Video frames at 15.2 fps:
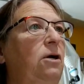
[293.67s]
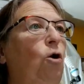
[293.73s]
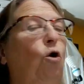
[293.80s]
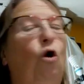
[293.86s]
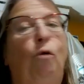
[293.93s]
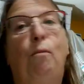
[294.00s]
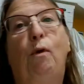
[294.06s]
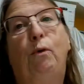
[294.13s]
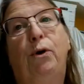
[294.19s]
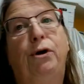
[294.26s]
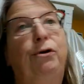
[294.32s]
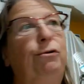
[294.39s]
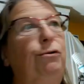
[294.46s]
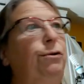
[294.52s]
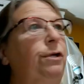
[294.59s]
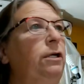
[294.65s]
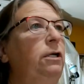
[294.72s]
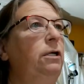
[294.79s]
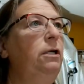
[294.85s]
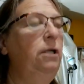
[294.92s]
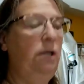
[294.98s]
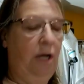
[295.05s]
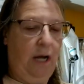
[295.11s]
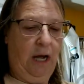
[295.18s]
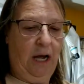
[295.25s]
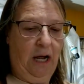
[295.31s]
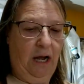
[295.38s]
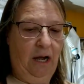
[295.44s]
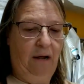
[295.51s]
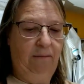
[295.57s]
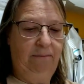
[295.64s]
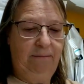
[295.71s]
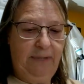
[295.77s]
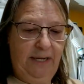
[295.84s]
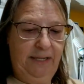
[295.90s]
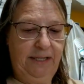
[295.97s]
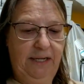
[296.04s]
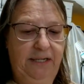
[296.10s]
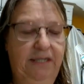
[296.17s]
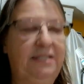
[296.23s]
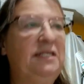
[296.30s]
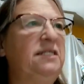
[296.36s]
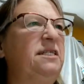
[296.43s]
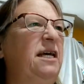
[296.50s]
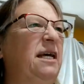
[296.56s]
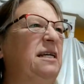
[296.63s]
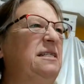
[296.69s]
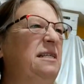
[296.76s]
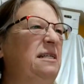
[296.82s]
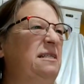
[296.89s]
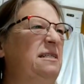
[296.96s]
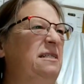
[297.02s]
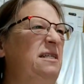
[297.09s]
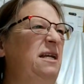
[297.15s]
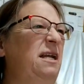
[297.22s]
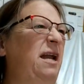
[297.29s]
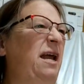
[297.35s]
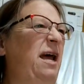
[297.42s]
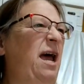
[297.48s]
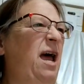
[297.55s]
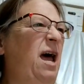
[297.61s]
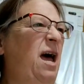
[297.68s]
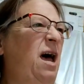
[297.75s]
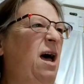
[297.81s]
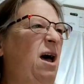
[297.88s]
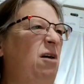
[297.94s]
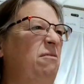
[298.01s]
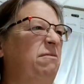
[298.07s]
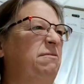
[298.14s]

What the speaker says: or maroon, and then this is like a 16 and a half.